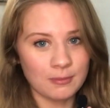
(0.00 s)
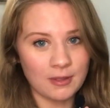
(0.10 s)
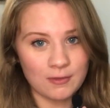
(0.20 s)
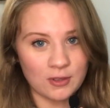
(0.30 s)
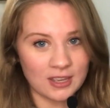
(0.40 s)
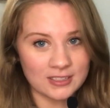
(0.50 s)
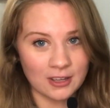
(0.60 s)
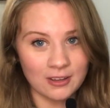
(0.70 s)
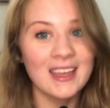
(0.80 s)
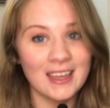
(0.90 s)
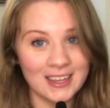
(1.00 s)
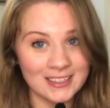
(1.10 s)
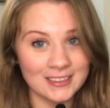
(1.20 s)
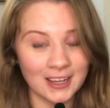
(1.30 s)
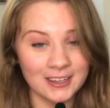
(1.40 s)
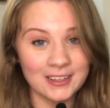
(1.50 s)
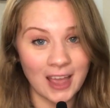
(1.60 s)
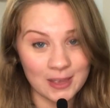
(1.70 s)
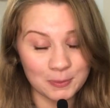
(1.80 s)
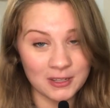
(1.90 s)
If you can't tell, it is done,
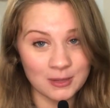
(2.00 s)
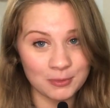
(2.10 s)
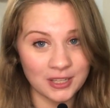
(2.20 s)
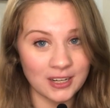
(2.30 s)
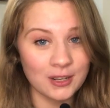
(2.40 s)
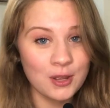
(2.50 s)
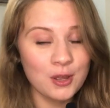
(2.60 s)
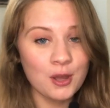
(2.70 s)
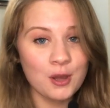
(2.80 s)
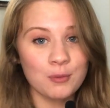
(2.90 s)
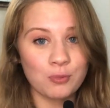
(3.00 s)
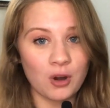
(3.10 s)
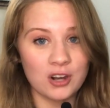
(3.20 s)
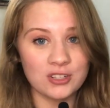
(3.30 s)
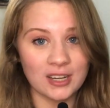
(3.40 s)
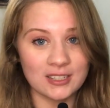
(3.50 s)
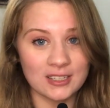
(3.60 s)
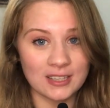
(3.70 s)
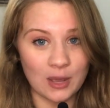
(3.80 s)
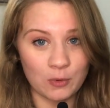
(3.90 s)
has been completed. Project
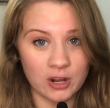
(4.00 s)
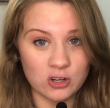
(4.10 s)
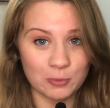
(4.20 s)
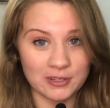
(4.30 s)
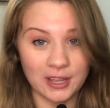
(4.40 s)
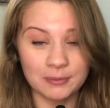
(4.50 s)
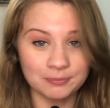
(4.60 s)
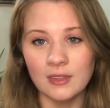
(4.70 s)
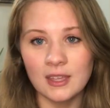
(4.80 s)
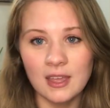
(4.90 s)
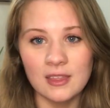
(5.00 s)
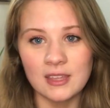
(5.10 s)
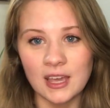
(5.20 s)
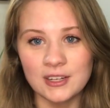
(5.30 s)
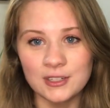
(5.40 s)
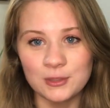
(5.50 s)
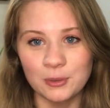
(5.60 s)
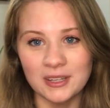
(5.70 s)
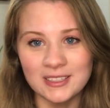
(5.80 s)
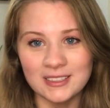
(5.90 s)
is at 100%. The ending
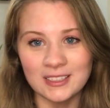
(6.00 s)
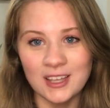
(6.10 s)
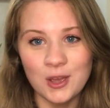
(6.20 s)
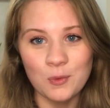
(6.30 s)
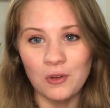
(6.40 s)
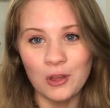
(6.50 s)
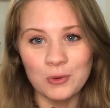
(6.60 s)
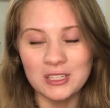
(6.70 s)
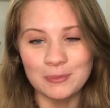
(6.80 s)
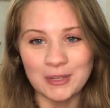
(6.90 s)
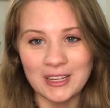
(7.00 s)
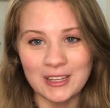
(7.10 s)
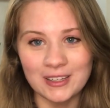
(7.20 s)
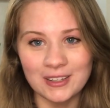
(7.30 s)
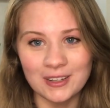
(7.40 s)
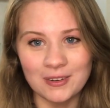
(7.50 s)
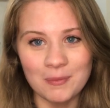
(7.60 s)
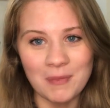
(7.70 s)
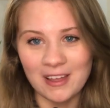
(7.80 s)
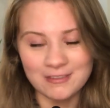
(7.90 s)
twist will always be
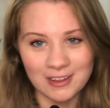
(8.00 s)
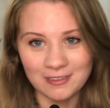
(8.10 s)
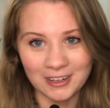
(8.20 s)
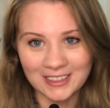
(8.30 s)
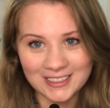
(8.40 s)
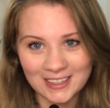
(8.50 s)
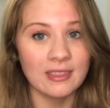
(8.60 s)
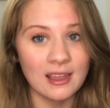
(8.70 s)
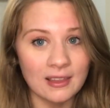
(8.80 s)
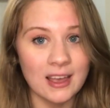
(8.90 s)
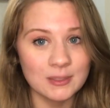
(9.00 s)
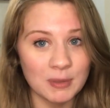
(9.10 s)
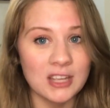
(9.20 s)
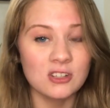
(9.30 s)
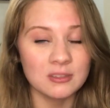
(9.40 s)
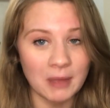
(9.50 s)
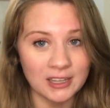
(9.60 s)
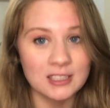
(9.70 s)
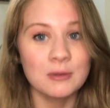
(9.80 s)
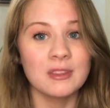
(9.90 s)
my favorite. That last page
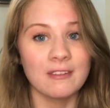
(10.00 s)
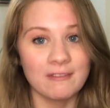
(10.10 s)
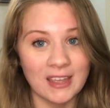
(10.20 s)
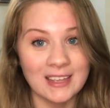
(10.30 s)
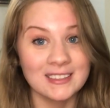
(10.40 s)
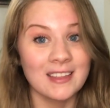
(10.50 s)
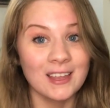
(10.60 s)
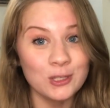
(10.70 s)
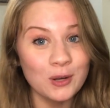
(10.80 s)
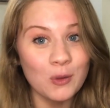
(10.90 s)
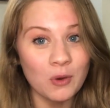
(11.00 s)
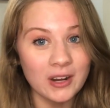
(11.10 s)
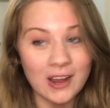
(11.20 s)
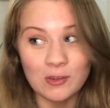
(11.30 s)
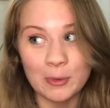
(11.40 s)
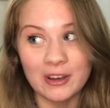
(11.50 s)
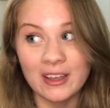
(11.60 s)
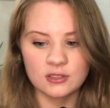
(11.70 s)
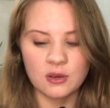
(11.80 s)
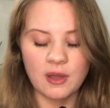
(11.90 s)
smacks you in the face, and that's what I want out of a book.
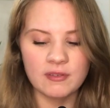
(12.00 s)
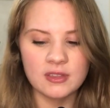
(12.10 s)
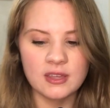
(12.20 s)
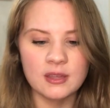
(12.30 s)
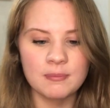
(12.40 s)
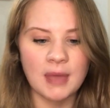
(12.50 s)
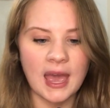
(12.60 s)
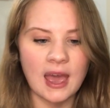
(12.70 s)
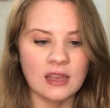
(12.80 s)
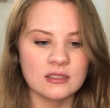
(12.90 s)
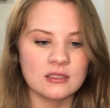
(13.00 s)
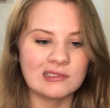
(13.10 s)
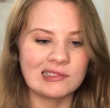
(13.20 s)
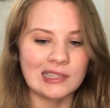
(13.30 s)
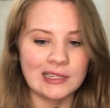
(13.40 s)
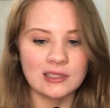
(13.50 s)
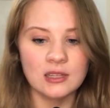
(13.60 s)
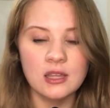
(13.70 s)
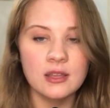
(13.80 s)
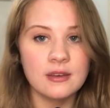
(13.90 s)
So everything past like
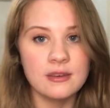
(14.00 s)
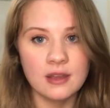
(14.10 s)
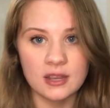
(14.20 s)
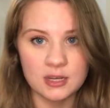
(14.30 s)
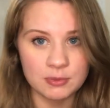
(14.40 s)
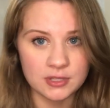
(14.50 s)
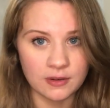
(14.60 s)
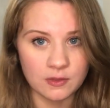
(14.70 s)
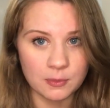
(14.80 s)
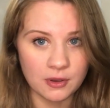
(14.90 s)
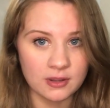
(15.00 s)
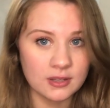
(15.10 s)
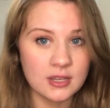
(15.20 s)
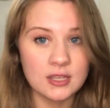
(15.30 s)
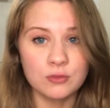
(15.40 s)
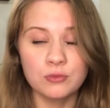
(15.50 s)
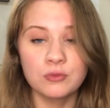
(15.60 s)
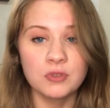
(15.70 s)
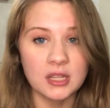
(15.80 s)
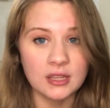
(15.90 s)
90% of the book is
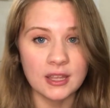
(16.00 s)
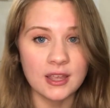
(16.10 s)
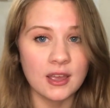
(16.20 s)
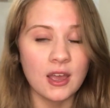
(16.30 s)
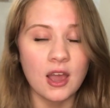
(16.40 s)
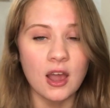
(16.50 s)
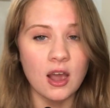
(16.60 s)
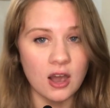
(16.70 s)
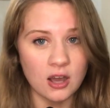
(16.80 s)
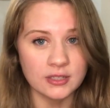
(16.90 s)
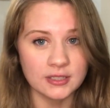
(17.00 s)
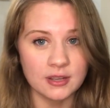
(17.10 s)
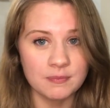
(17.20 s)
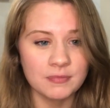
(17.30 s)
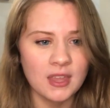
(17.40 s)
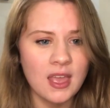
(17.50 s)
really awesome.